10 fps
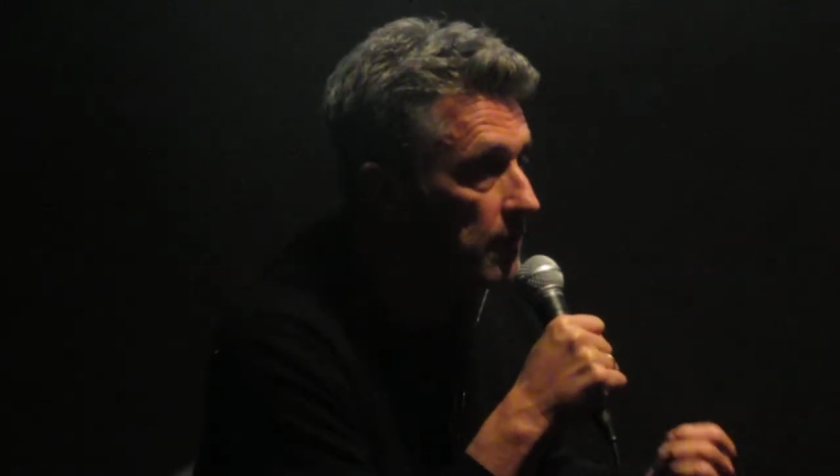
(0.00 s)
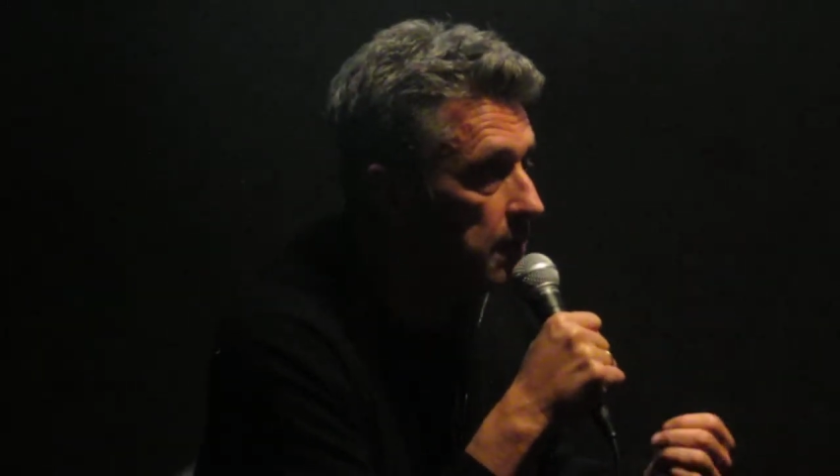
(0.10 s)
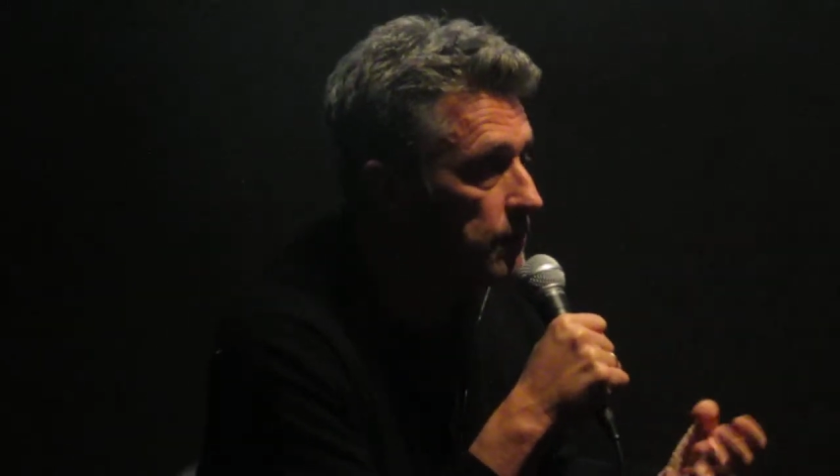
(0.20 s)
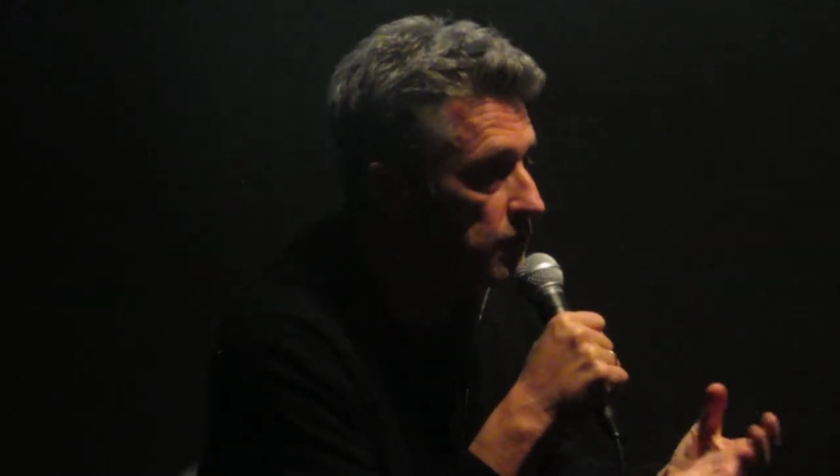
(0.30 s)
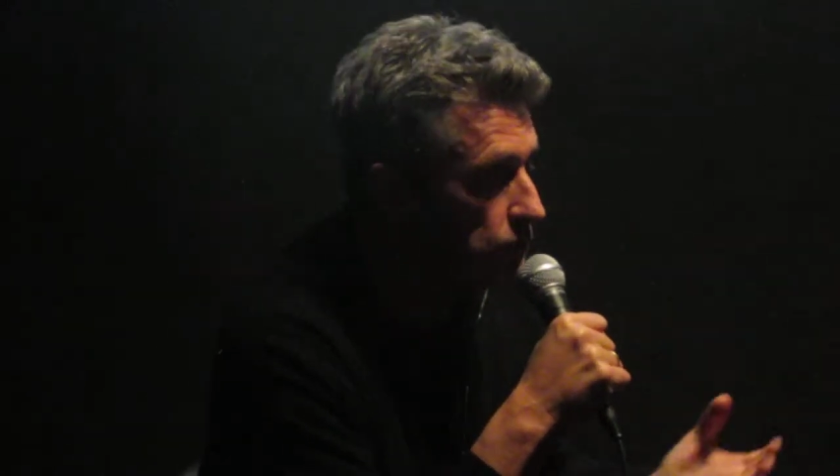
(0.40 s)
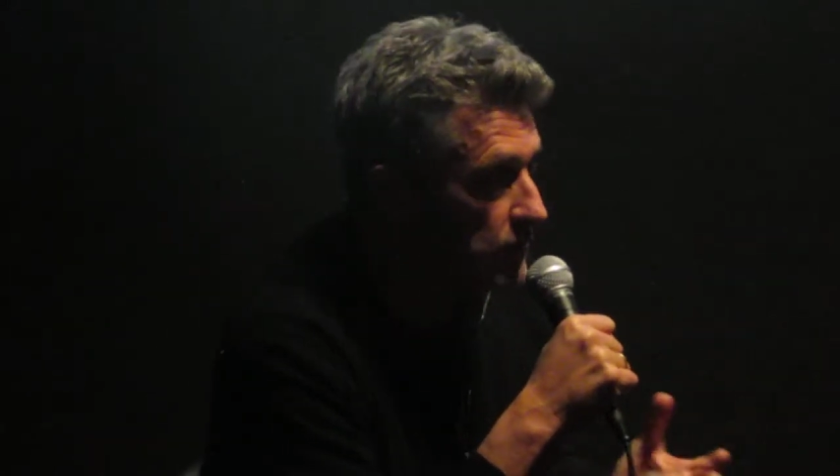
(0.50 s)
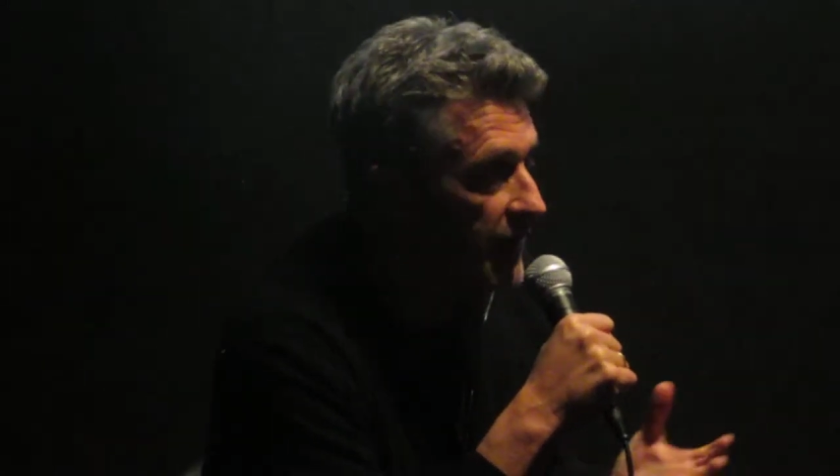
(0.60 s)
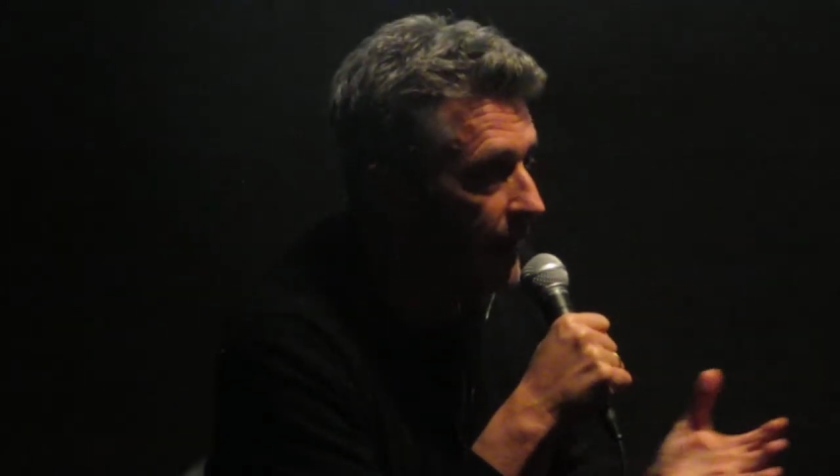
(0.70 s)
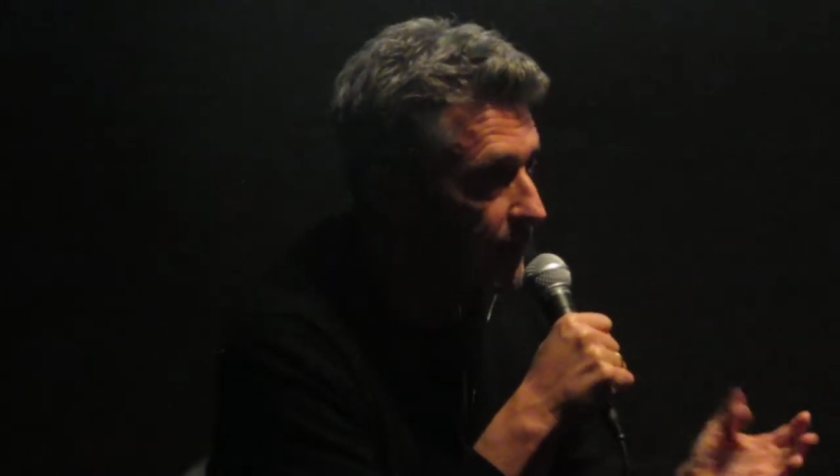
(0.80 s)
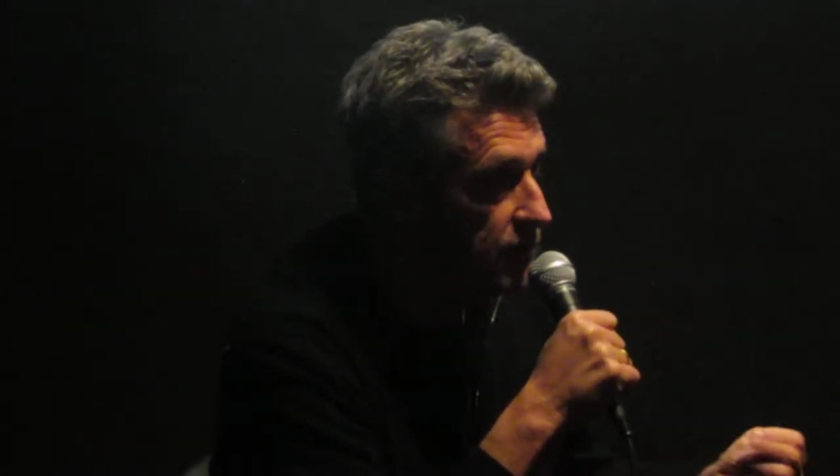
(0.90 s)
which would
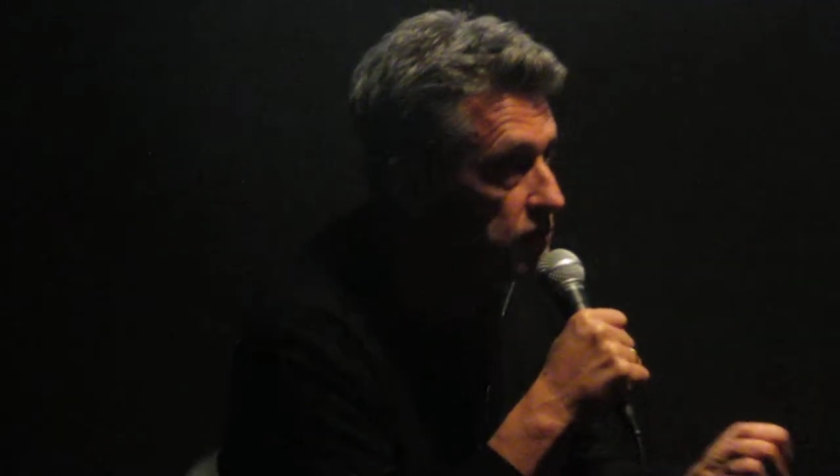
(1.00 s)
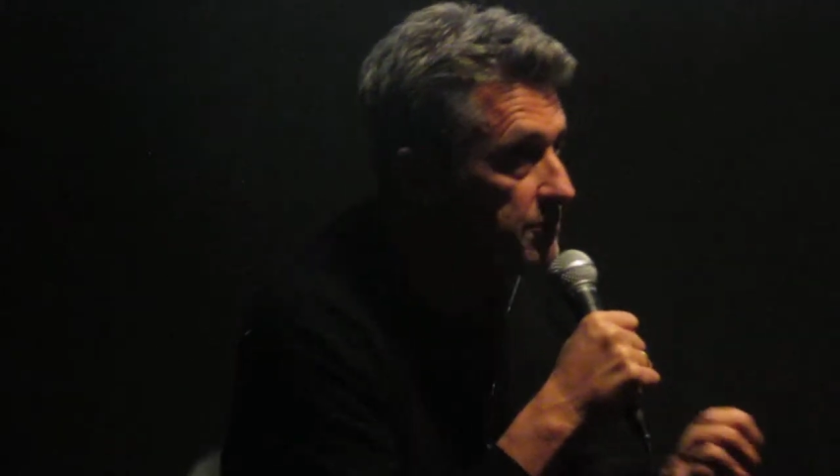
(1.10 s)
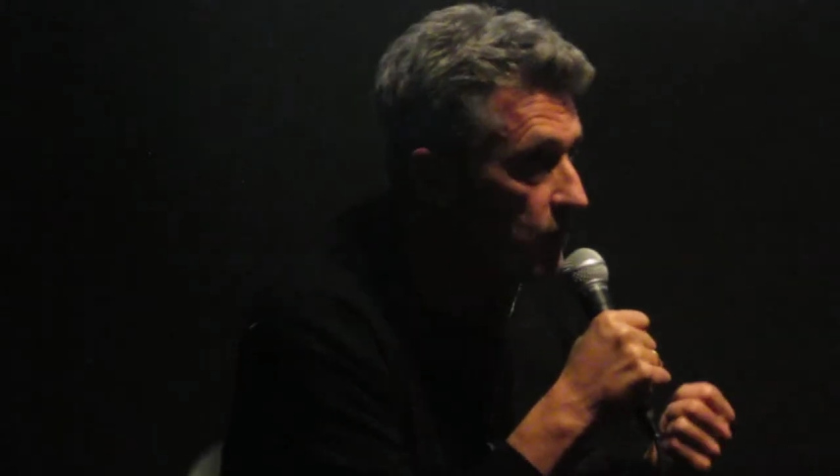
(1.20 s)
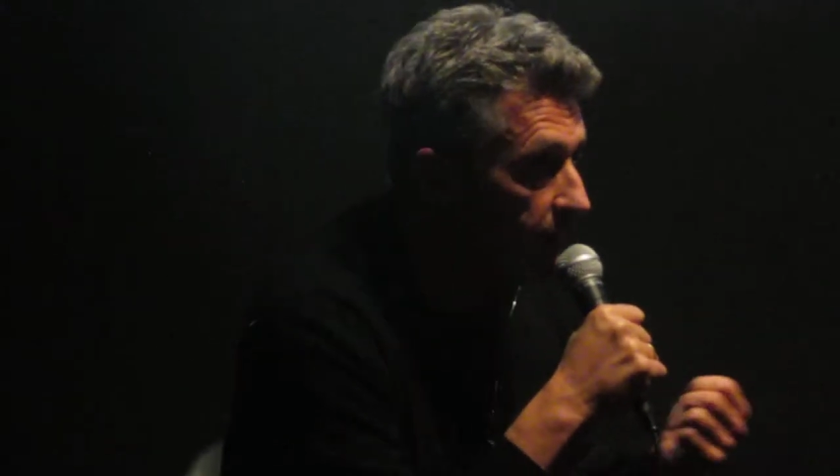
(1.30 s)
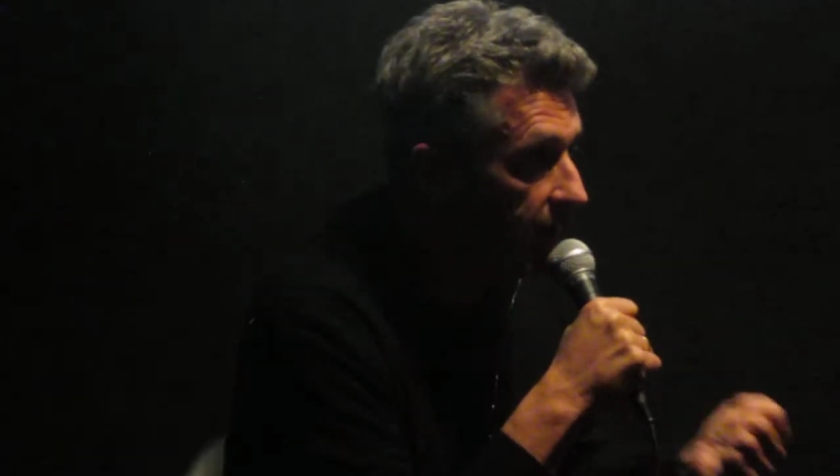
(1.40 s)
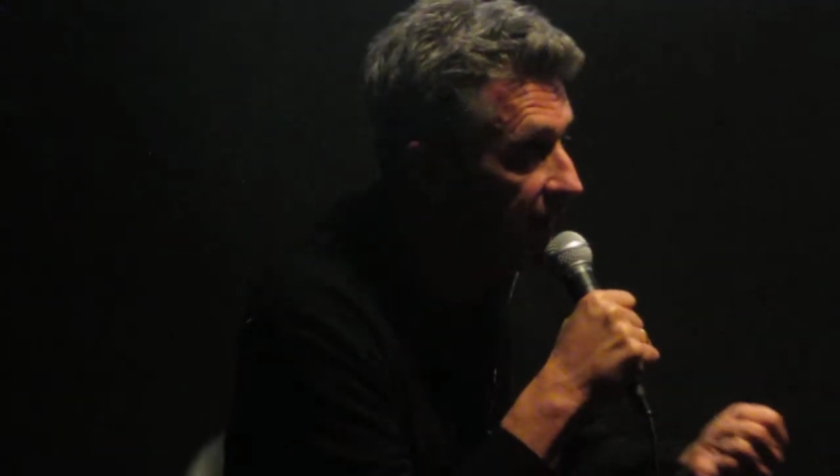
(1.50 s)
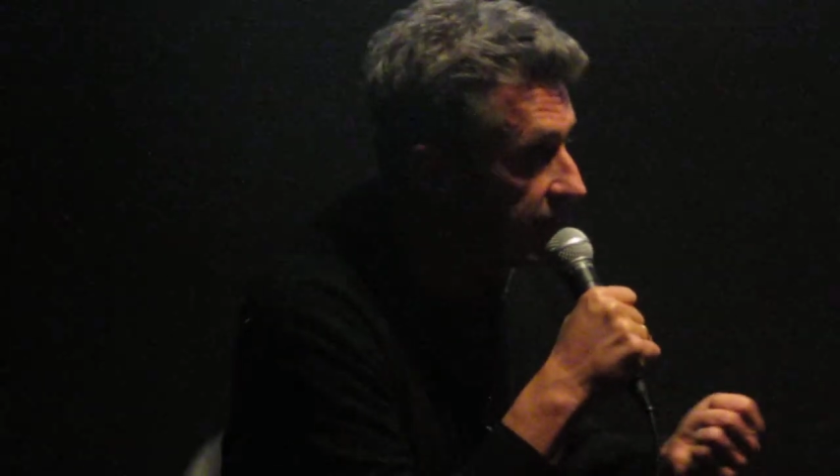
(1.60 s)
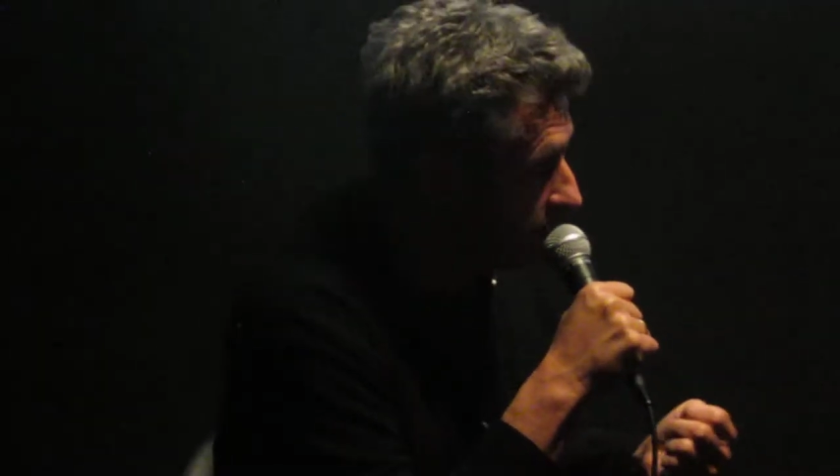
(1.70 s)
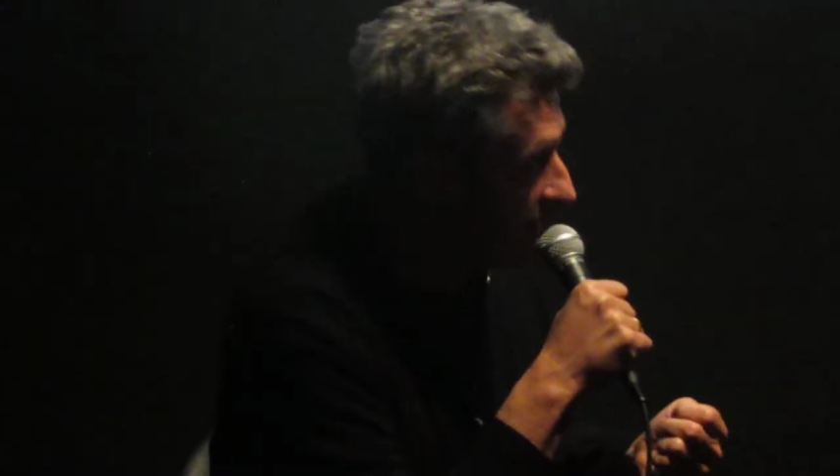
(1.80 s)
allow us to be quite light on our